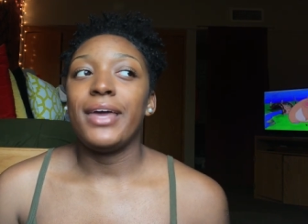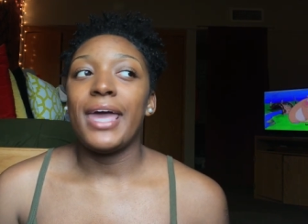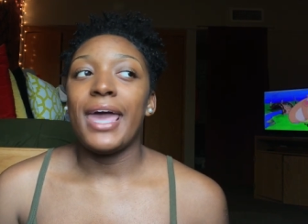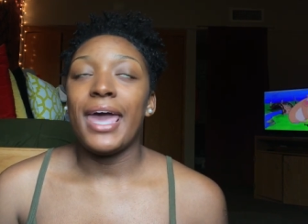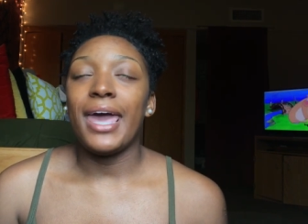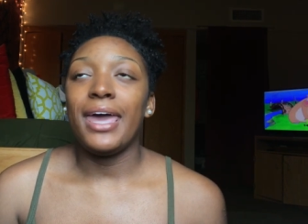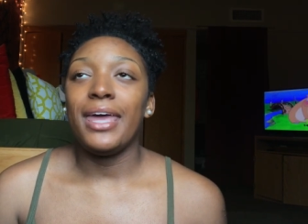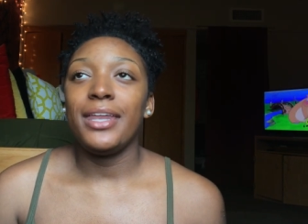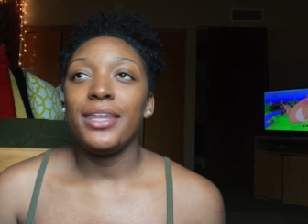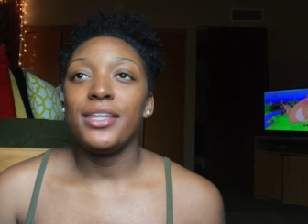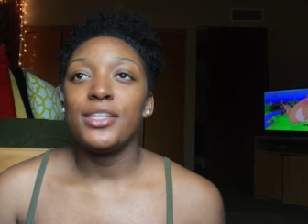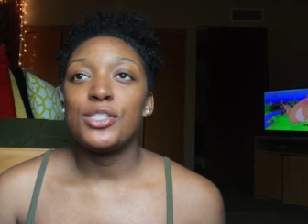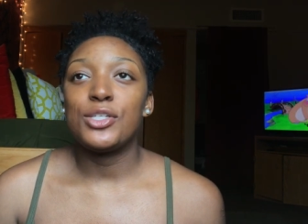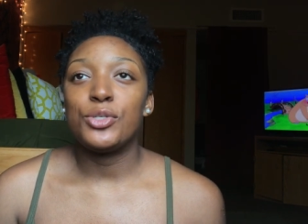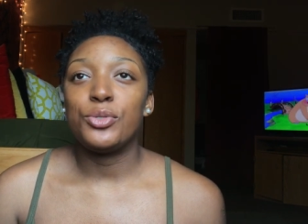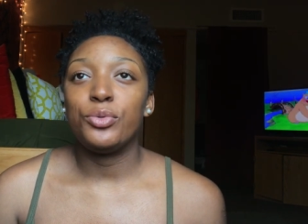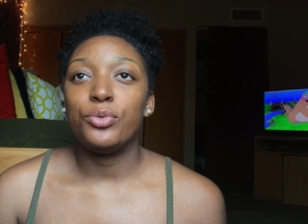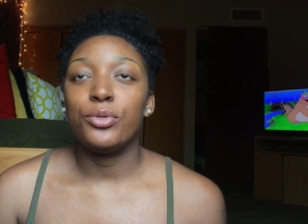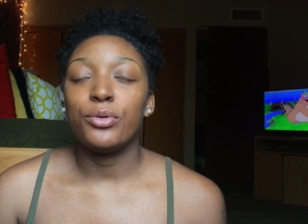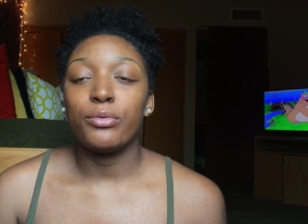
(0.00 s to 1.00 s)
added
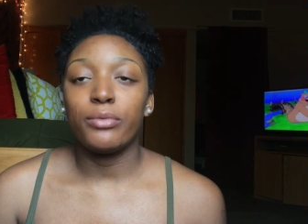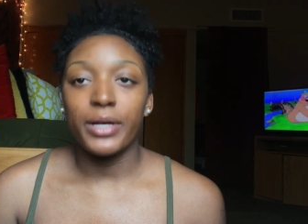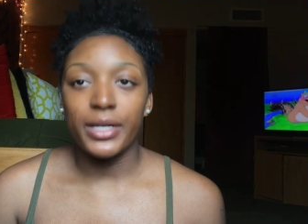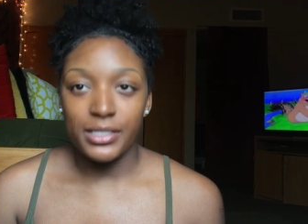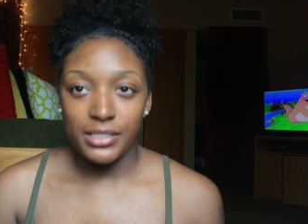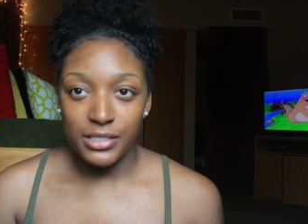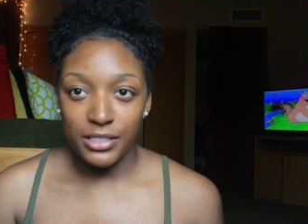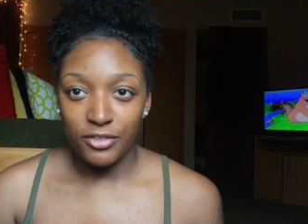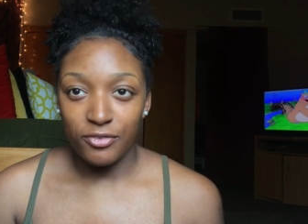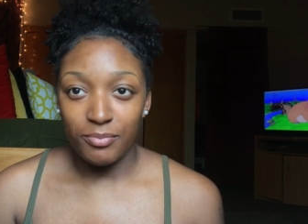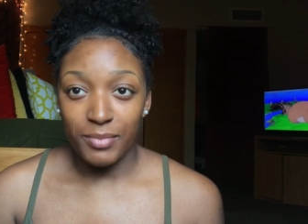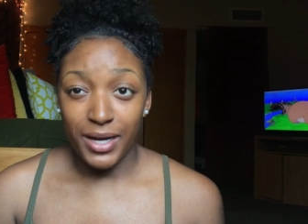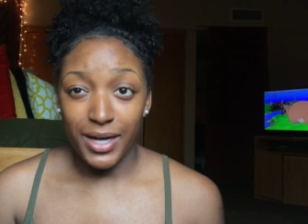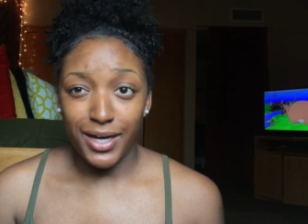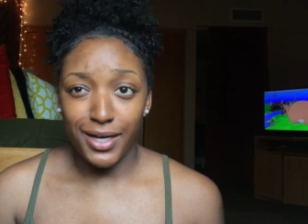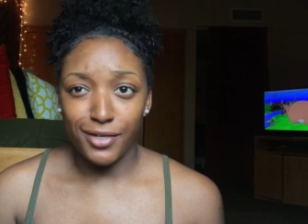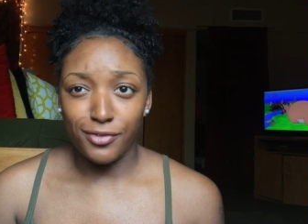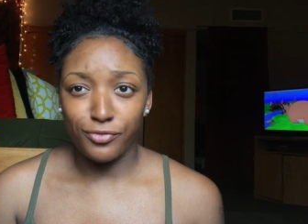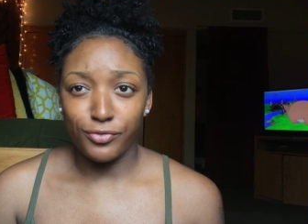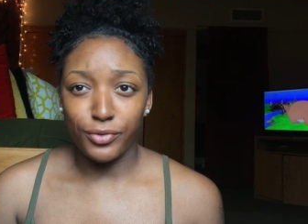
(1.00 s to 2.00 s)
to the rest of
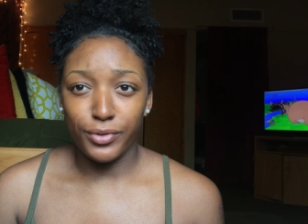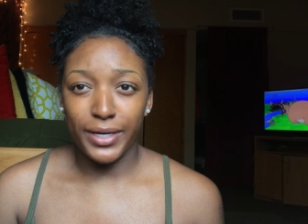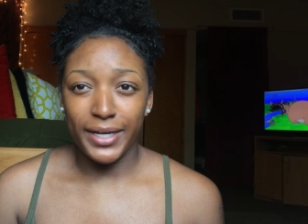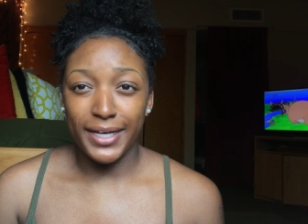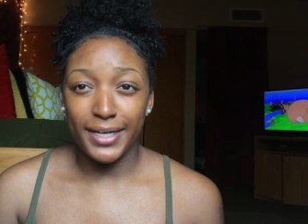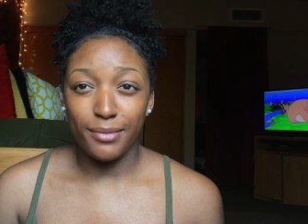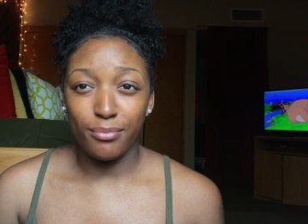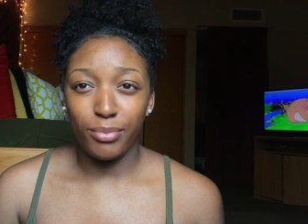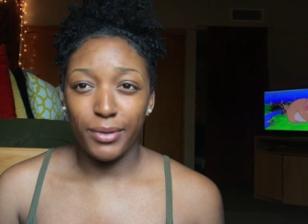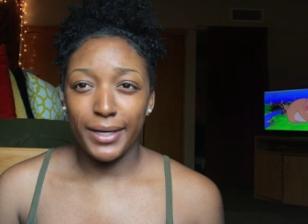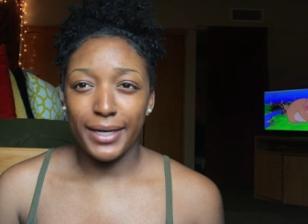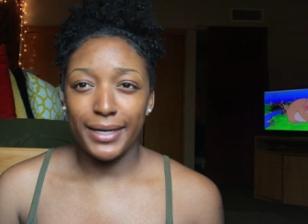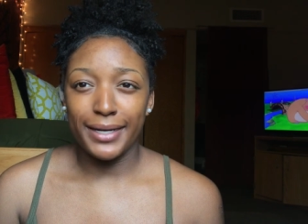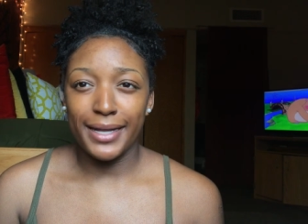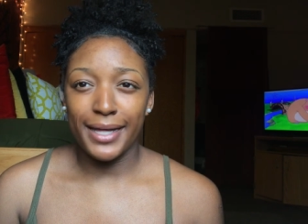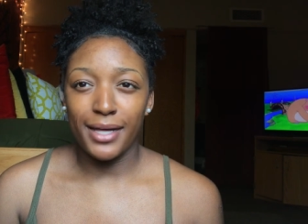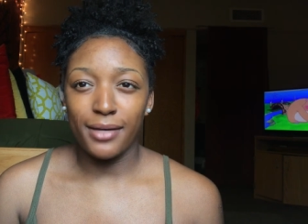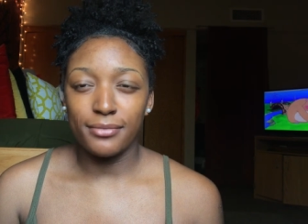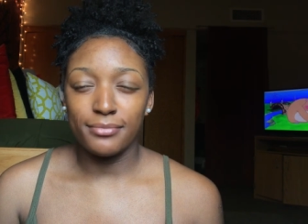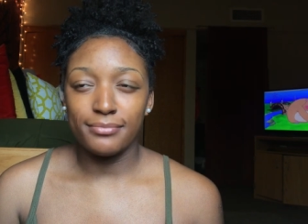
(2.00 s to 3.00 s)
my forehead
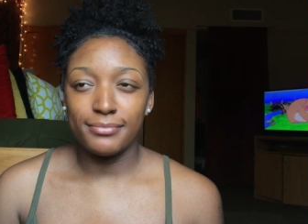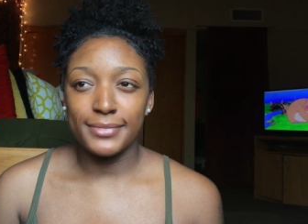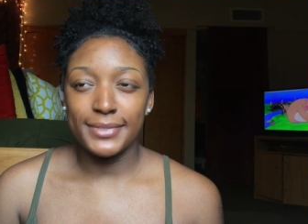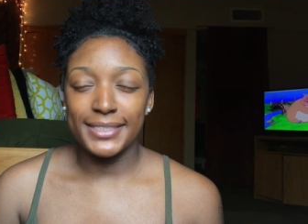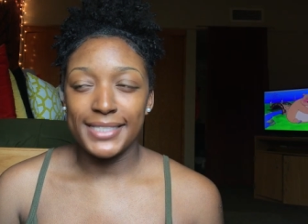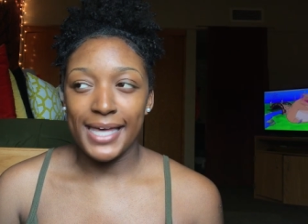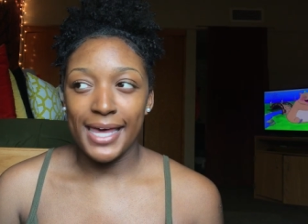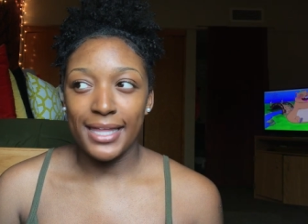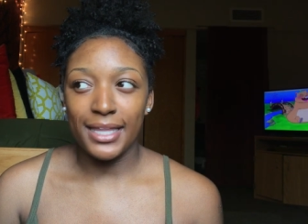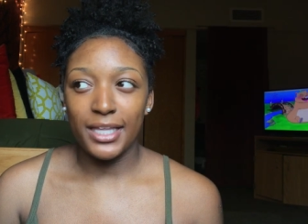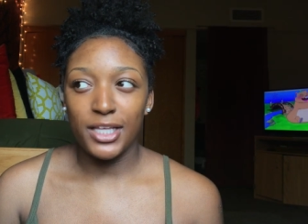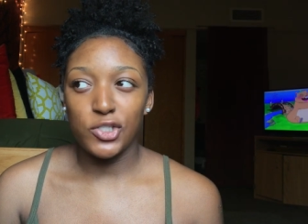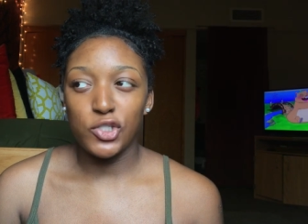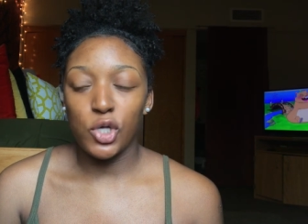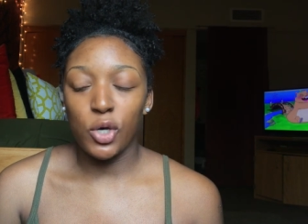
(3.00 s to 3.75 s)
breaking out, sadly.